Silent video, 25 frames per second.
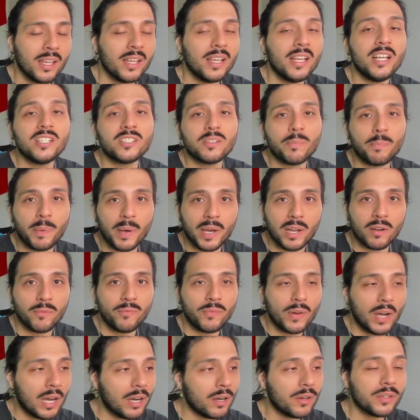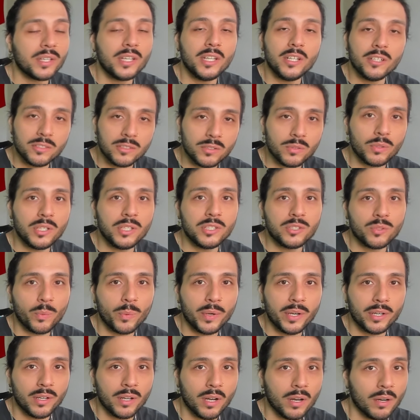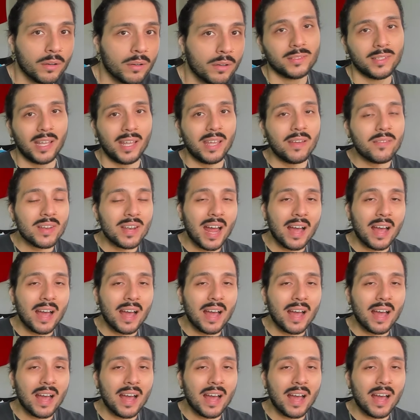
He's a pedophile. He's a weirdo. They even